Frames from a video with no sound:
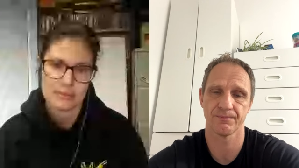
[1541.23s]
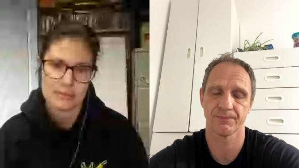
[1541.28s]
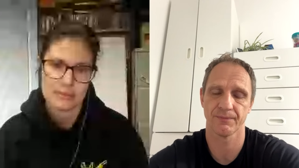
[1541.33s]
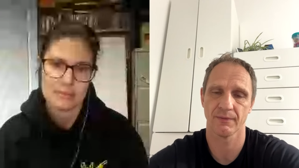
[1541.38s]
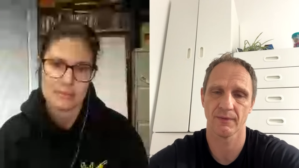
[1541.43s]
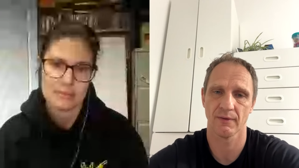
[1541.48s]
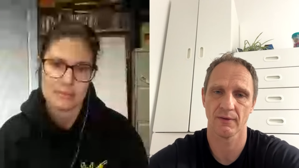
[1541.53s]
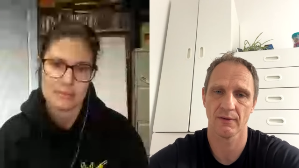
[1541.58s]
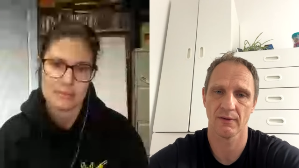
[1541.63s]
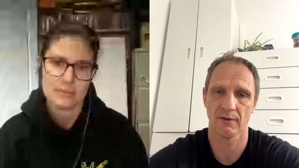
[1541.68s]

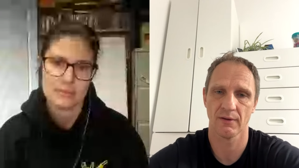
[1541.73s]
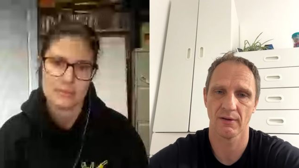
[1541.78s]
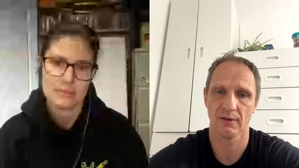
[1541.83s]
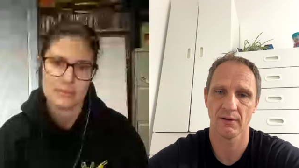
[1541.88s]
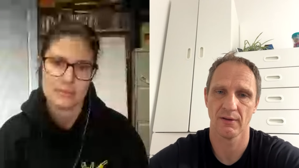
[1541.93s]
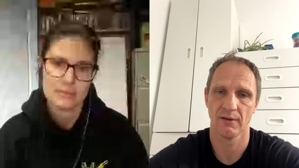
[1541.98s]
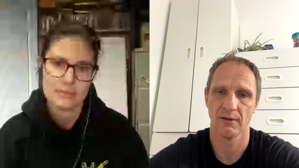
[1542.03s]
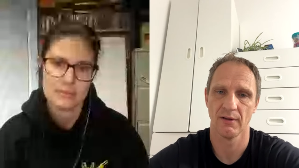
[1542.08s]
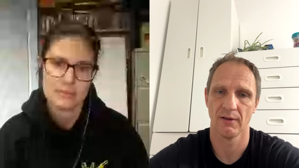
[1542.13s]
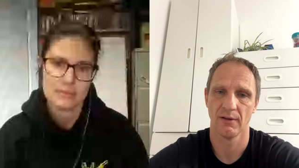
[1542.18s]

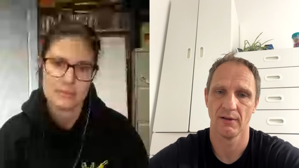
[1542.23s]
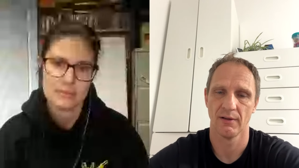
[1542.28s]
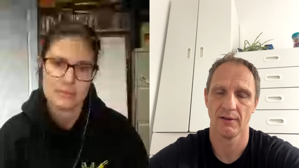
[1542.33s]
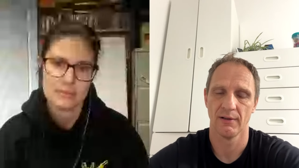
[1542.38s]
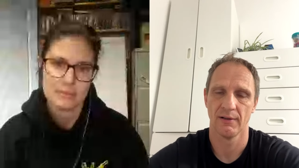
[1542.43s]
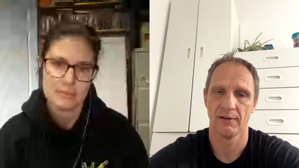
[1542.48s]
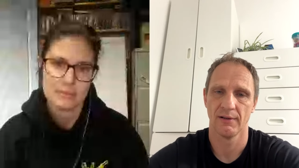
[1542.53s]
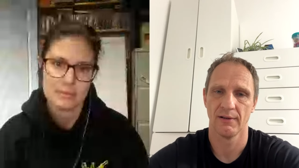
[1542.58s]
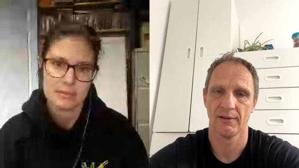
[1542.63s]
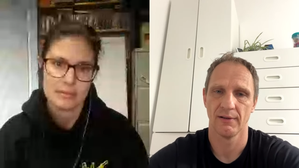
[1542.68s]

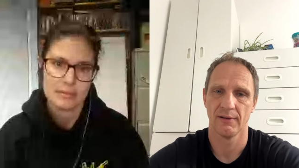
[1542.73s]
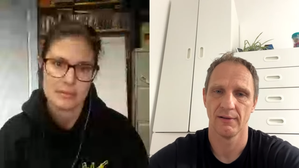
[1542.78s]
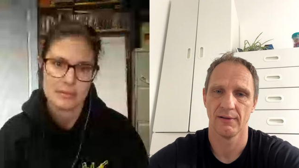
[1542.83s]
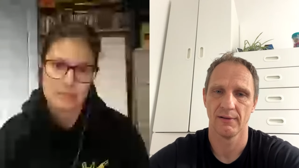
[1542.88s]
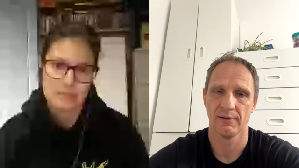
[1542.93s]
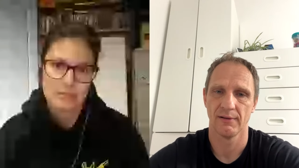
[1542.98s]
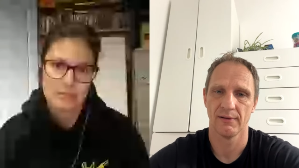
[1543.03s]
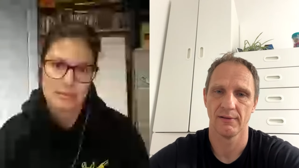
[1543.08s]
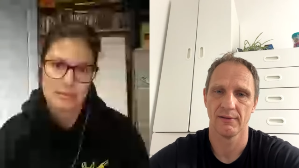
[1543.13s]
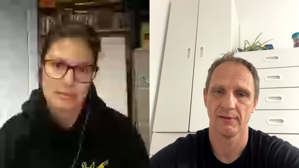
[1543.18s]

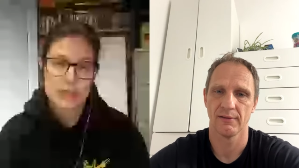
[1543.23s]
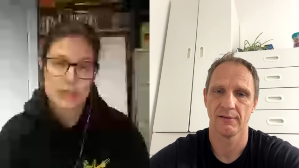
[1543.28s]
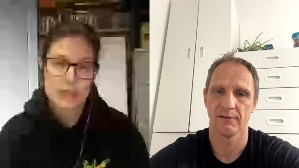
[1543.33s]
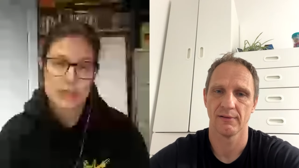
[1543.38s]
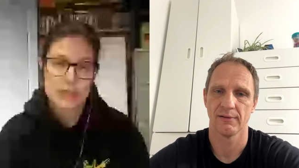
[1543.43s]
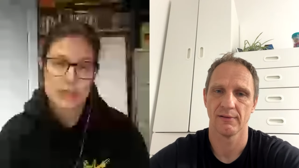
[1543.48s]
[no speech]